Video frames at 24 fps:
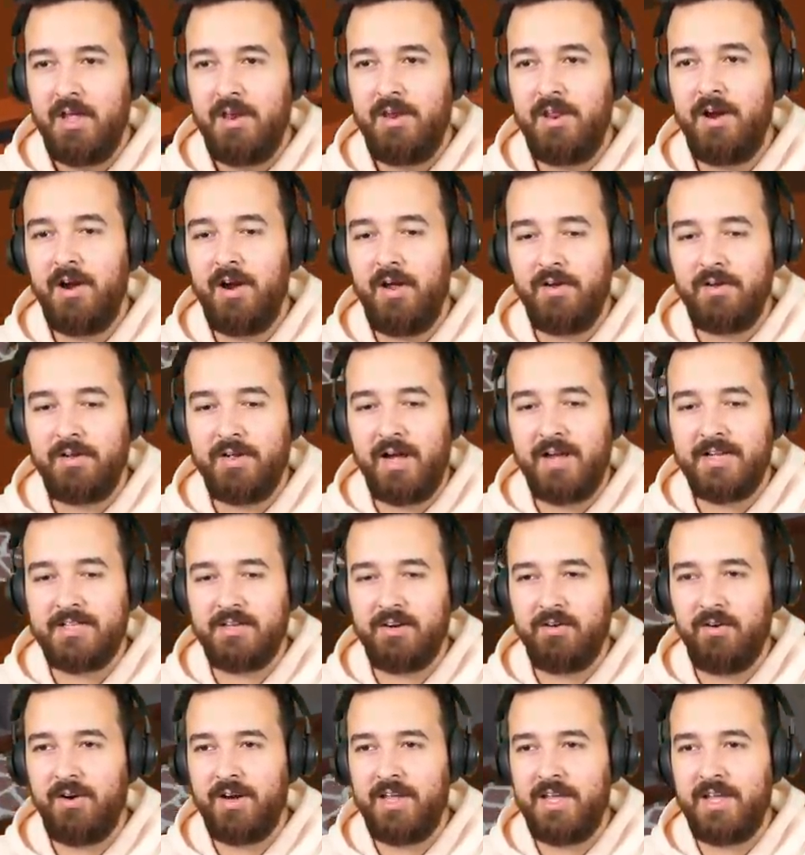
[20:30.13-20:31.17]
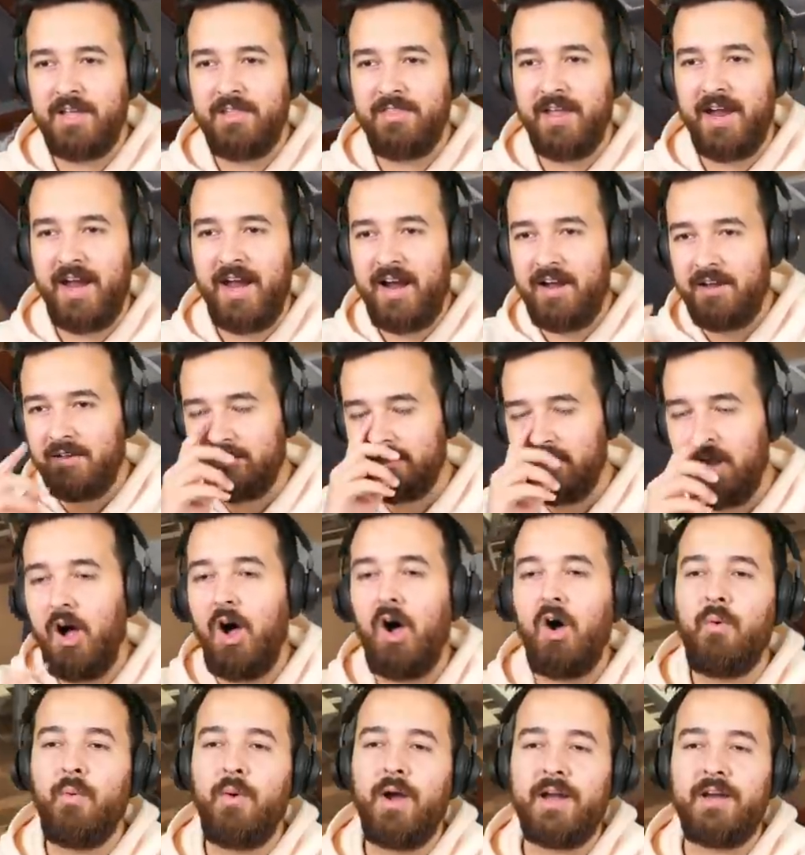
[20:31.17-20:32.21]
No, no, no, guys, you're already in the house.
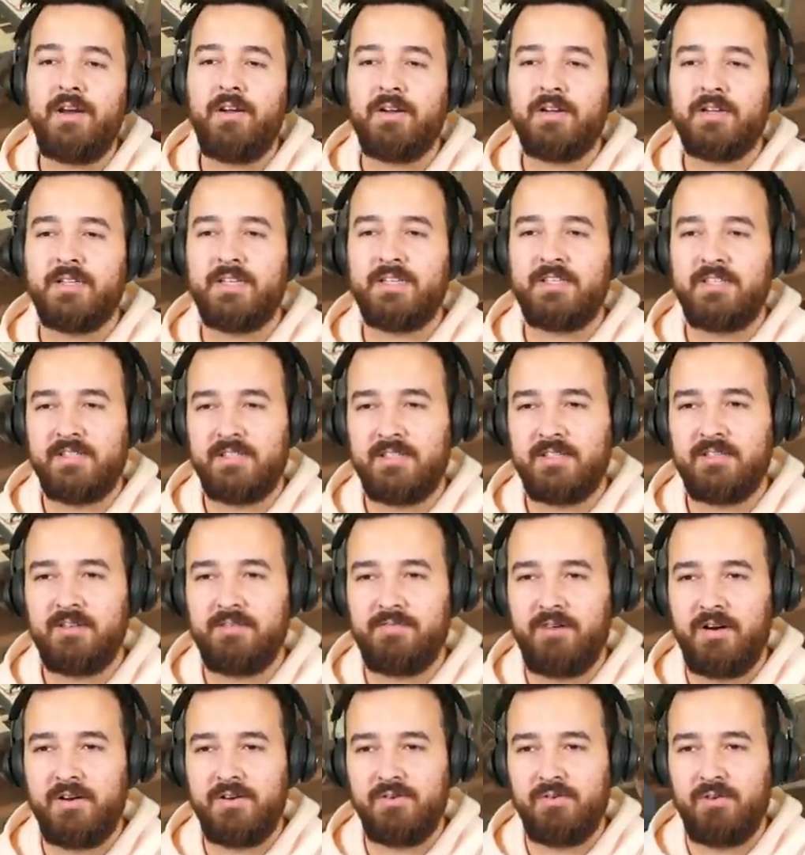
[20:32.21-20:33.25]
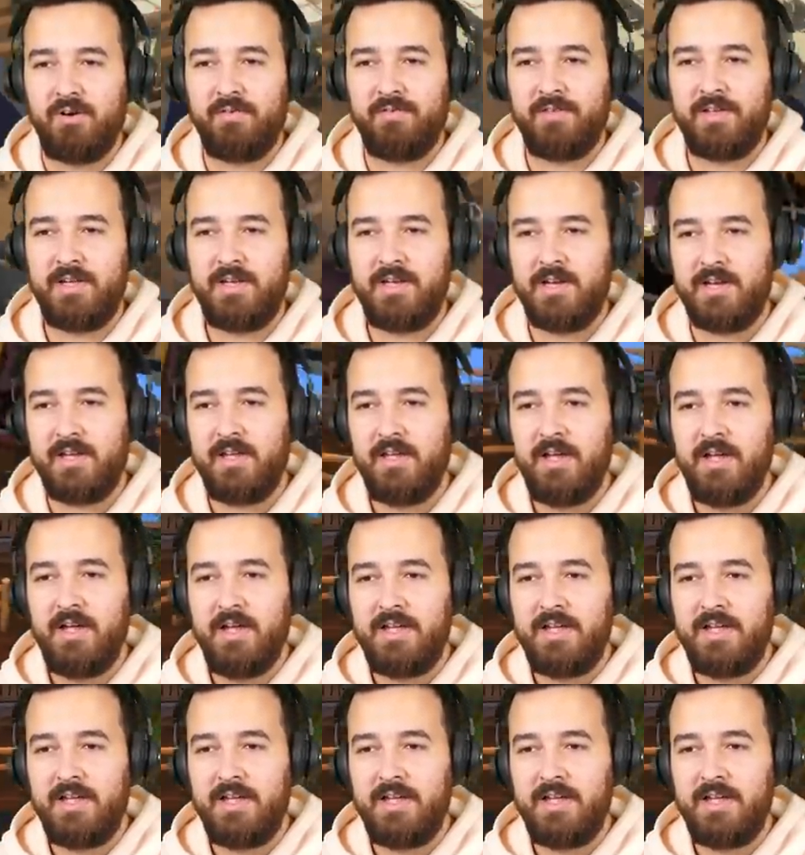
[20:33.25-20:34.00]
Oh, wait, no, because this is the front door over here.